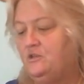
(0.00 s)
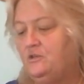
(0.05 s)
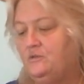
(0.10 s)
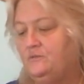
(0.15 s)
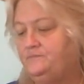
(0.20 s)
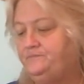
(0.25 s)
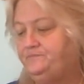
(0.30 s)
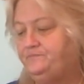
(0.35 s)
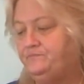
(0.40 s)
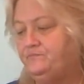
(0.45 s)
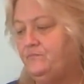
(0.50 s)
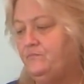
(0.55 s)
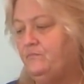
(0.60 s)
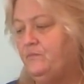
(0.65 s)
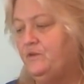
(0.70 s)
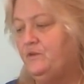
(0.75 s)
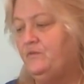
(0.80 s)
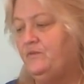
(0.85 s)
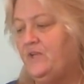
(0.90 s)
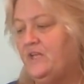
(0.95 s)
year,
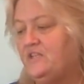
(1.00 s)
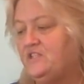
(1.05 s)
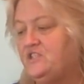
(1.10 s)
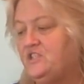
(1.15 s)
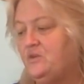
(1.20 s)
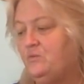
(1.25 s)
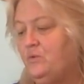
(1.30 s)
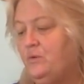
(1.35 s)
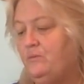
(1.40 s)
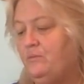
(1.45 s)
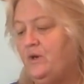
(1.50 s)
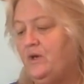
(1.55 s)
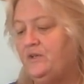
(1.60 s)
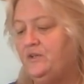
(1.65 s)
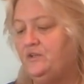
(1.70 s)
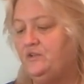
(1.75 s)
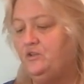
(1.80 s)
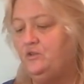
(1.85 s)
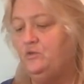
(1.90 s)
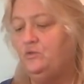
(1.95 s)
middle of last year, we
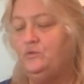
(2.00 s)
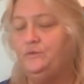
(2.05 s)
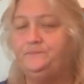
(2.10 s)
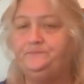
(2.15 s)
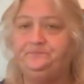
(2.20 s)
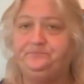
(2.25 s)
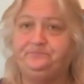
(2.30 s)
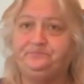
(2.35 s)
bought a new,